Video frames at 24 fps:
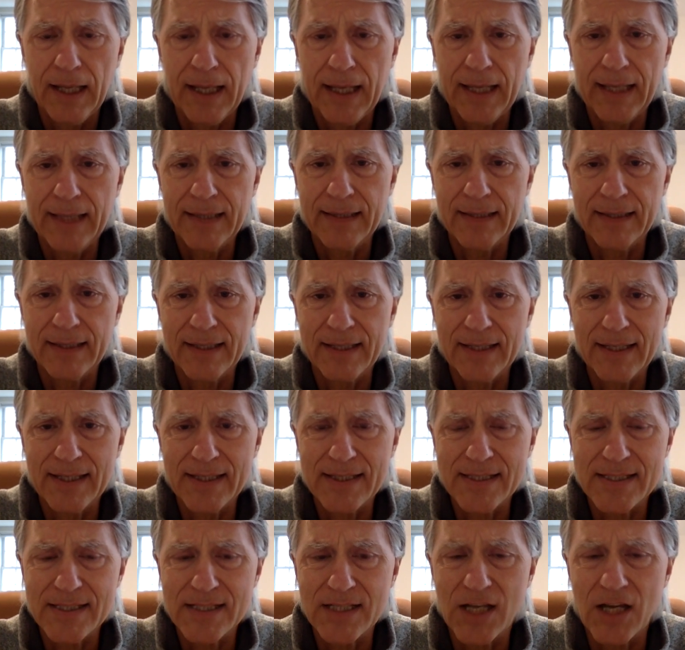And
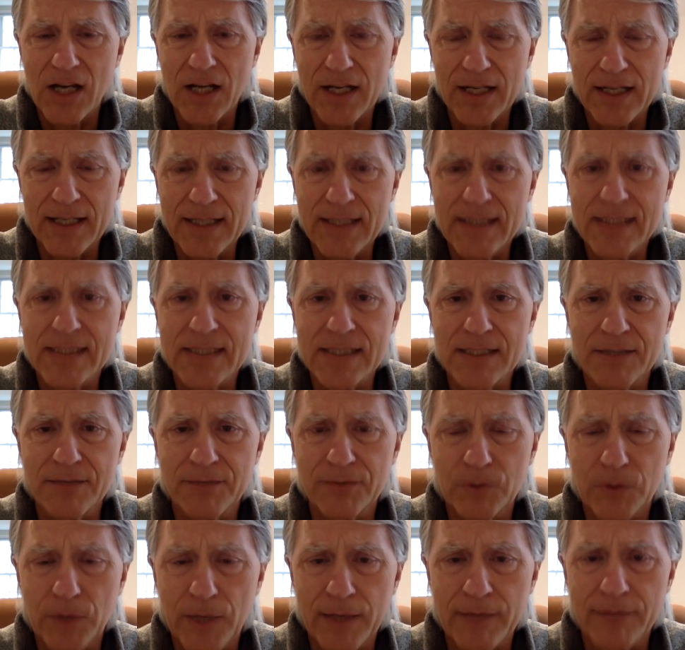it's not easy
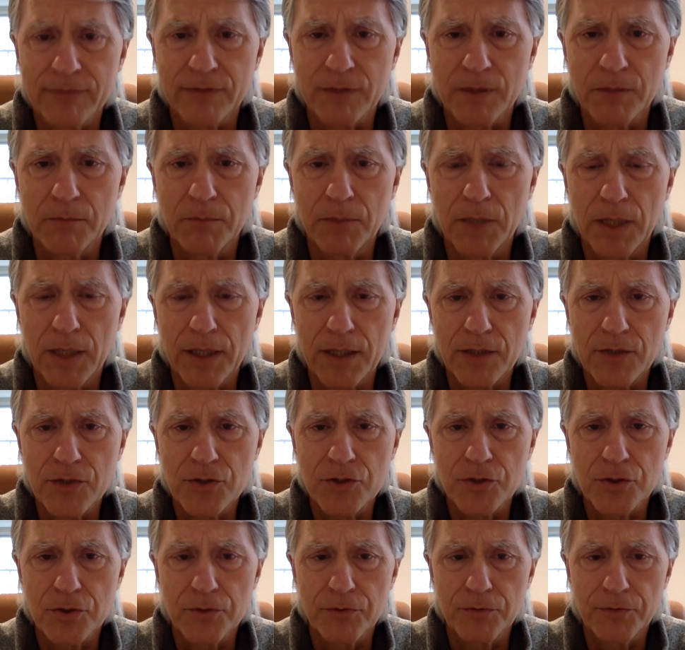for everybody
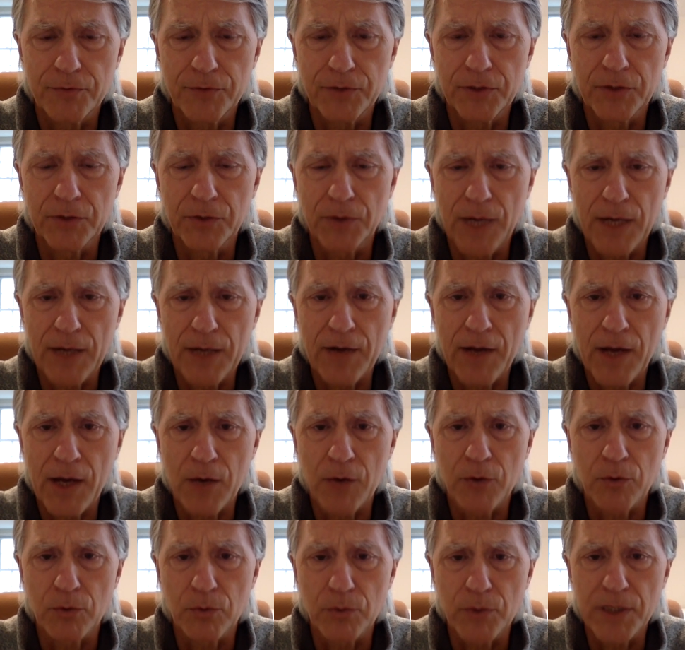to figure out how
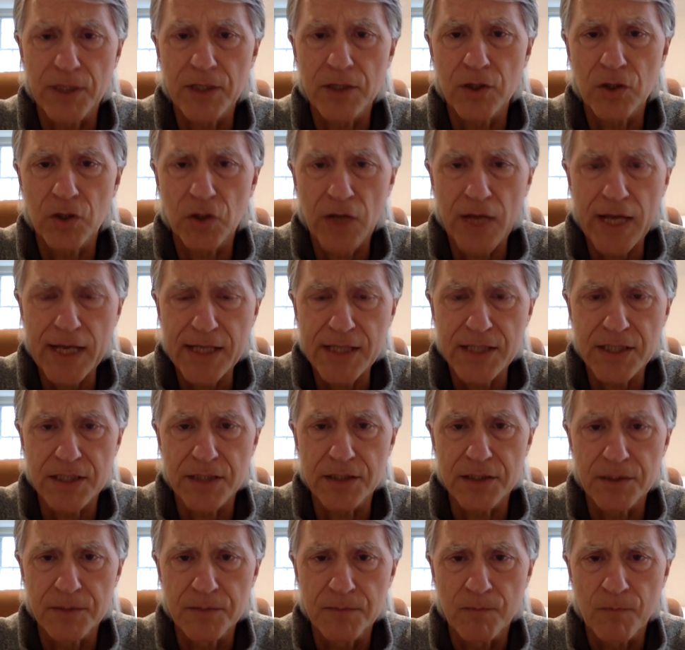to reconnect
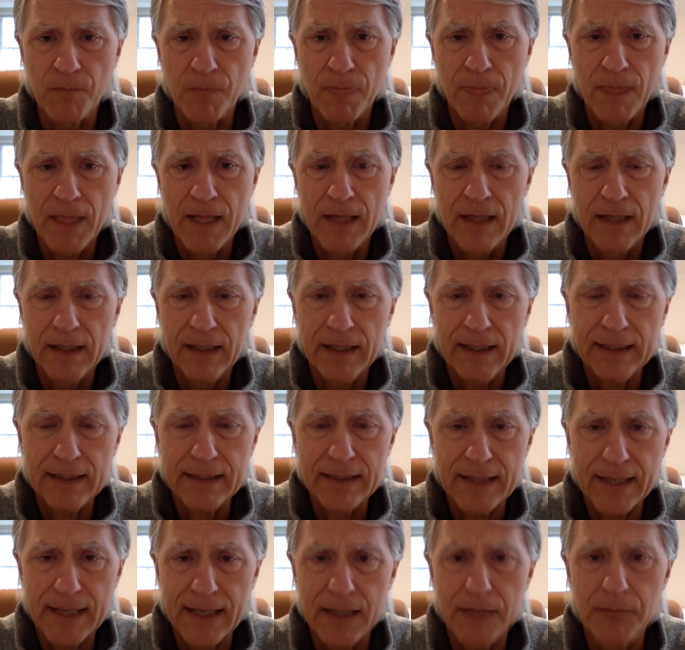it. And
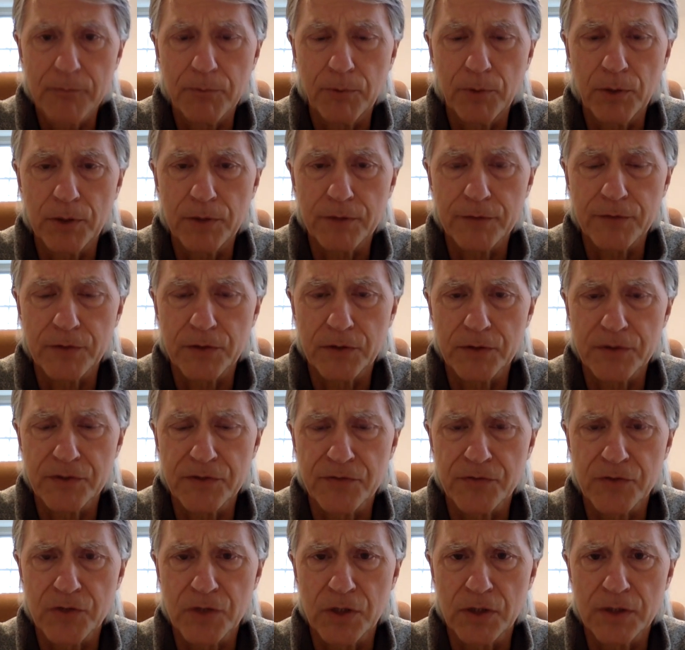the other part, of
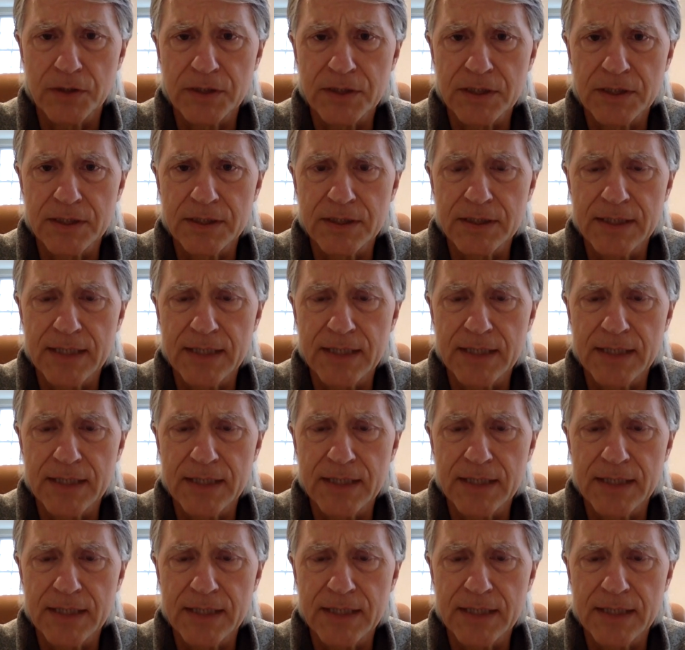course, is